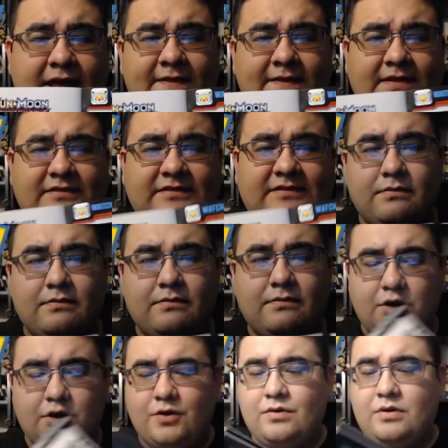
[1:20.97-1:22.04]
That's Sun and
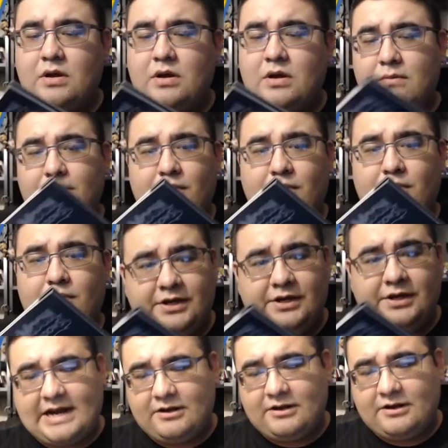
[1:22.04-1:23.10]
Moon Burning
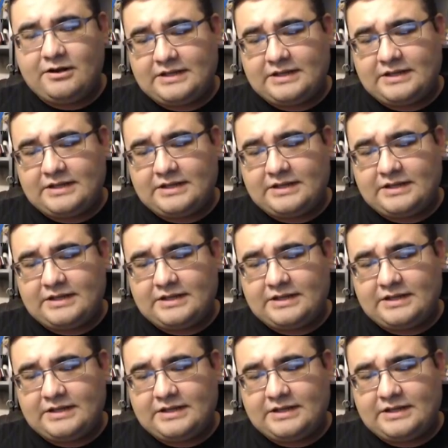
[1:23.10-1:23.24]
Shadows.